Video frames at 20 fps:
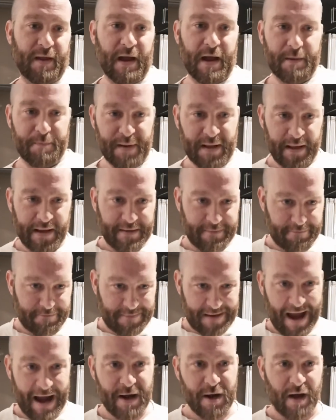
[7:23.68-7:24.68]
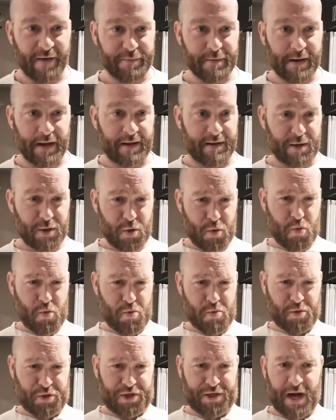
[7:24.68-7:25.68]
I'd be like Gandalf. I'd be like,
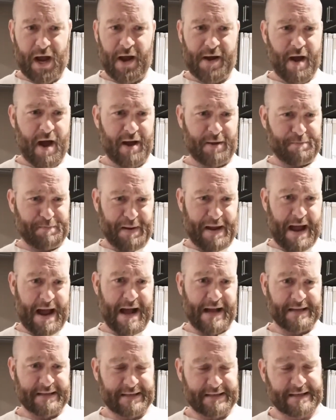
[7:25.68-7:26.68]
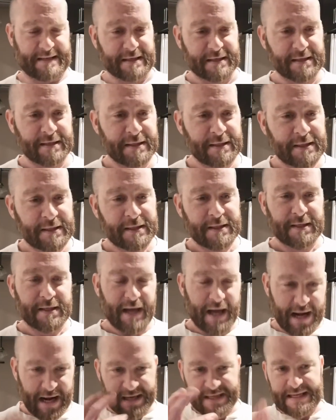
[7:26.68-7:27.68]
you shall not pass.
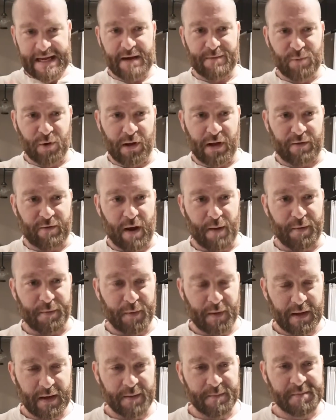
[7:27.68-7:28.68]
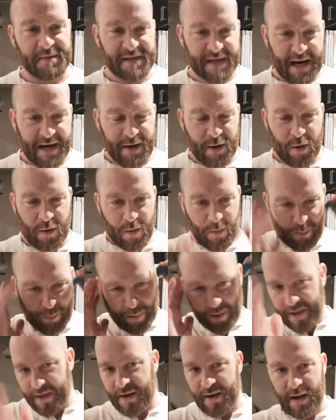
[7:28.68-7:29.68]
And I sound more like Robin Williams, I know,
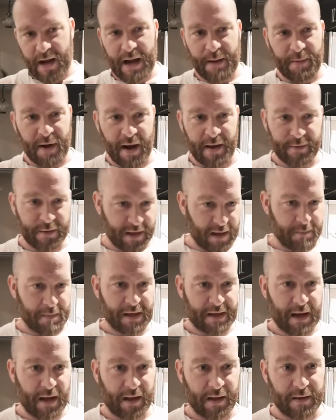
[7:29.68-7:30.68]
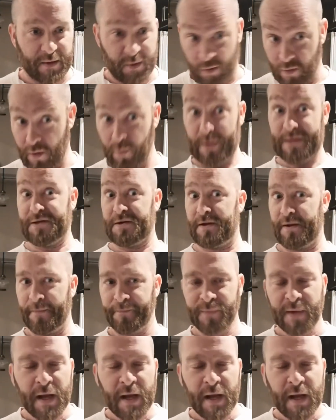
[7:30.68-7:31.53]
but I'm neither Ian McKellen nor a wizard.